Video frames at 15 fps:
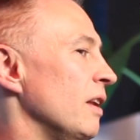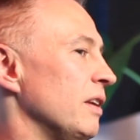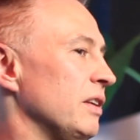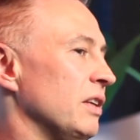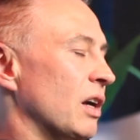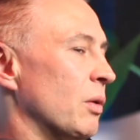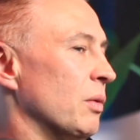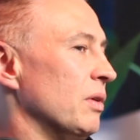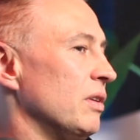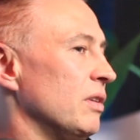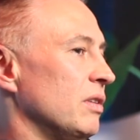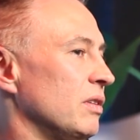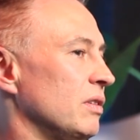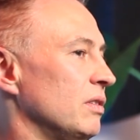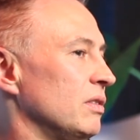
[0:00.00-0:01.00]
You know,
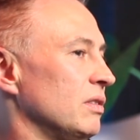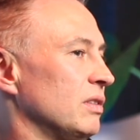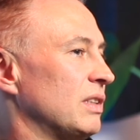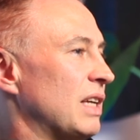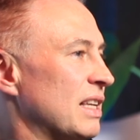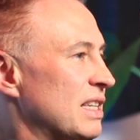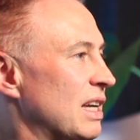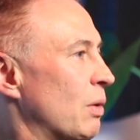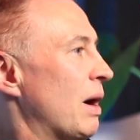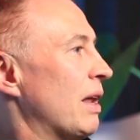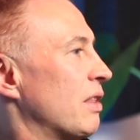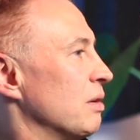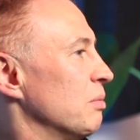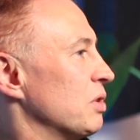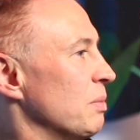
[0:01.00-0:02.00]
that's how
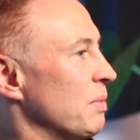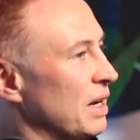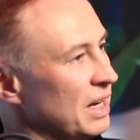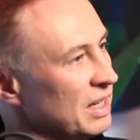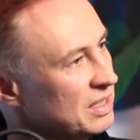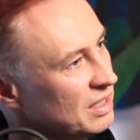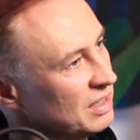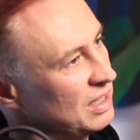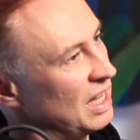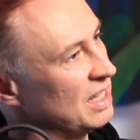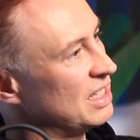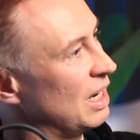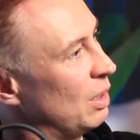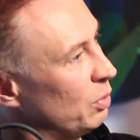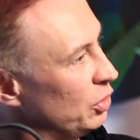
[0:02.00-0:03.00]
anthems are made.
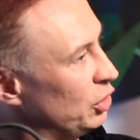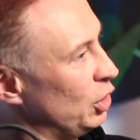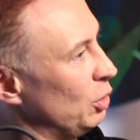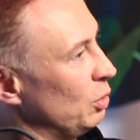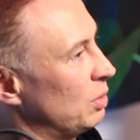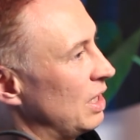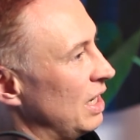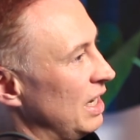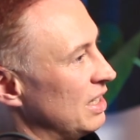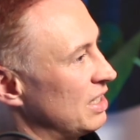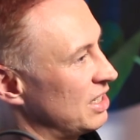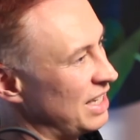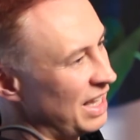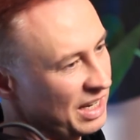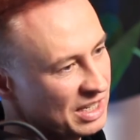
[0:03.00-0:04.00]
That's how new
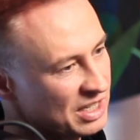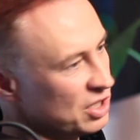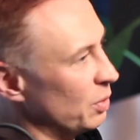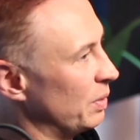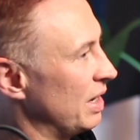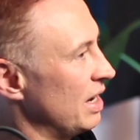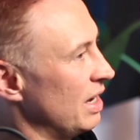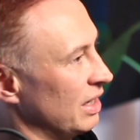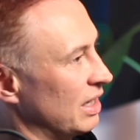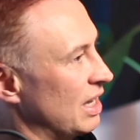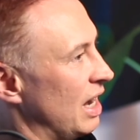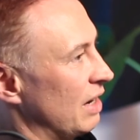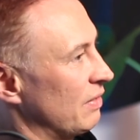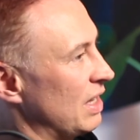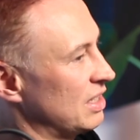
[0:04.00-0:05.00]
kids get into it, and
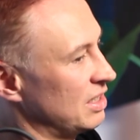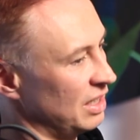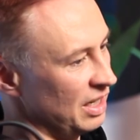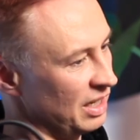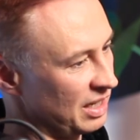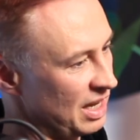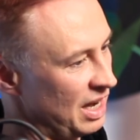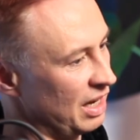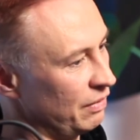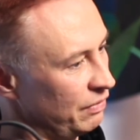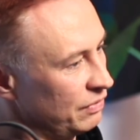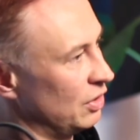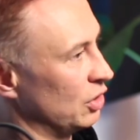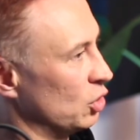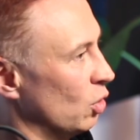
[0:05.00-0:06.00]
kind of that's their kind
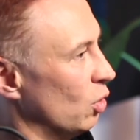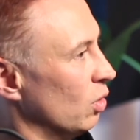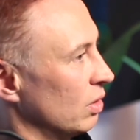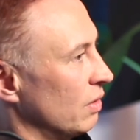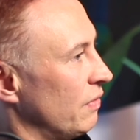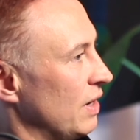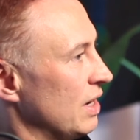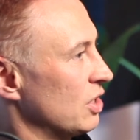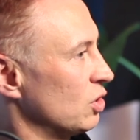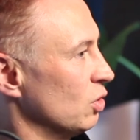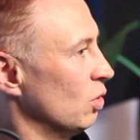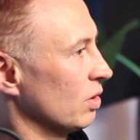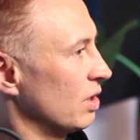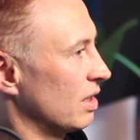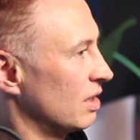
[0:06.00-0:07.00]
of the first door